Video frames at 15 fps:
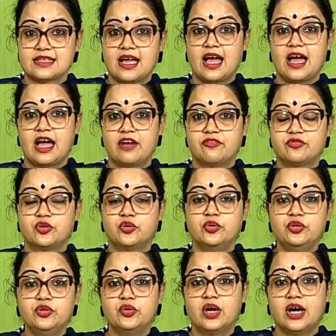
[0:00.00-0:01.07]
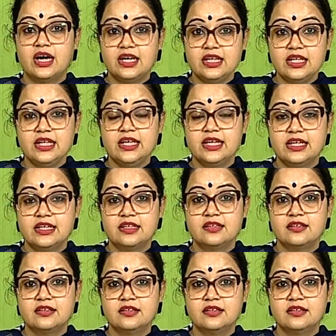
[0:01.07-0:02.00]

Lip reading: I have told you earlier,